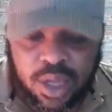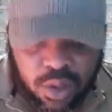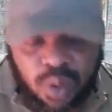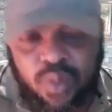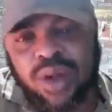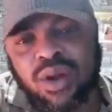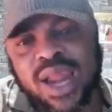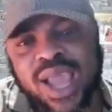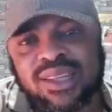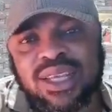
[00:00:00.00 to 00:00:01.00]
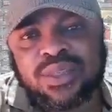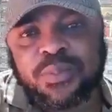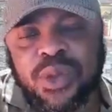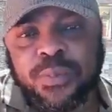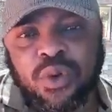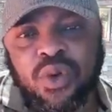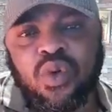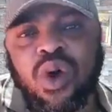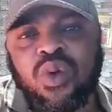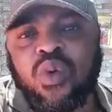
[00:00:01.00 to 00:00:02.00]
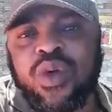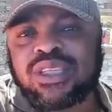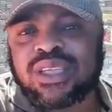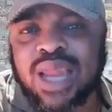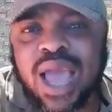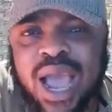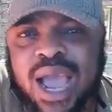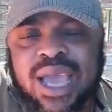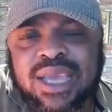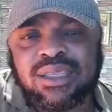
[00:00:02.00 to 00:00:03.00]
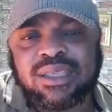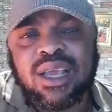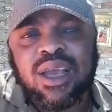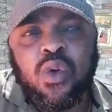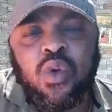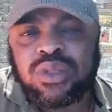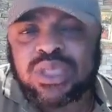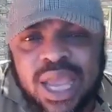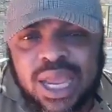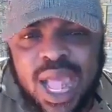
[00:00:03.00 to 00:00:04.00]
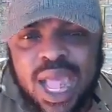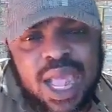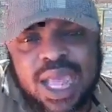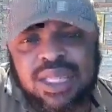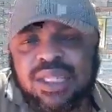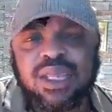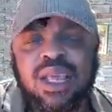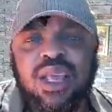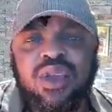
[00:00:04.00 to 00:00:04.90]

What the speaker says: We are not like these people who always lies, who tell lies.